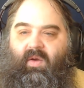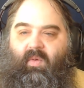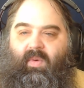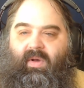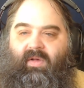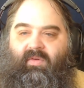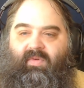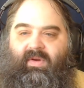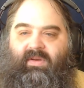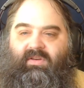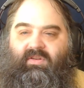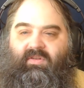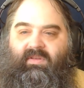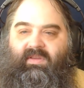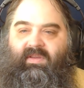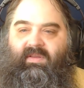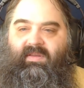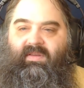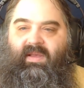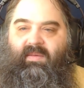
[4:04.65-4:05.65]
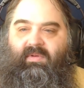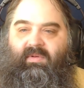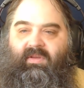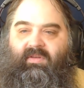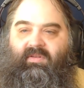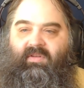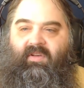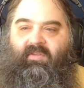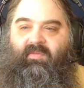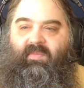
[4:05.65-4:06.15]
While Richards is able
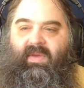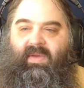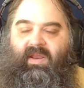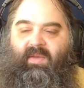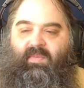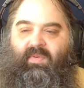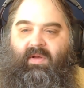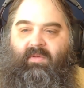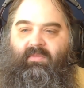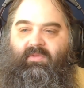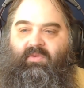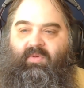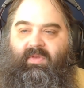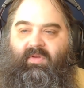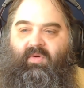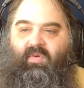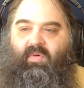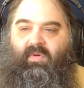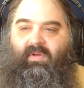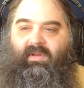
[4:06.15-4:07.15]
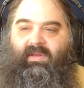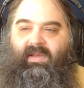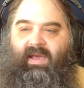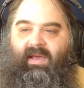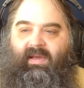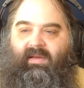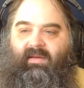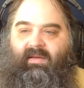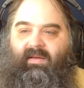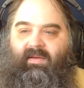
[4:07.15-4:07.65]
to solve many problems with cool
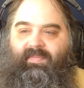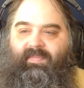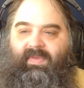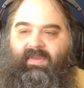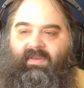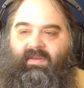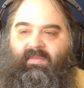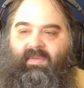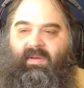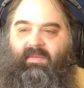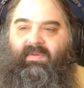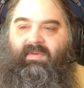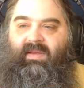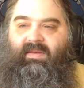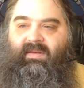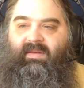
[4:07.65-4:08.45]
tech, sometimes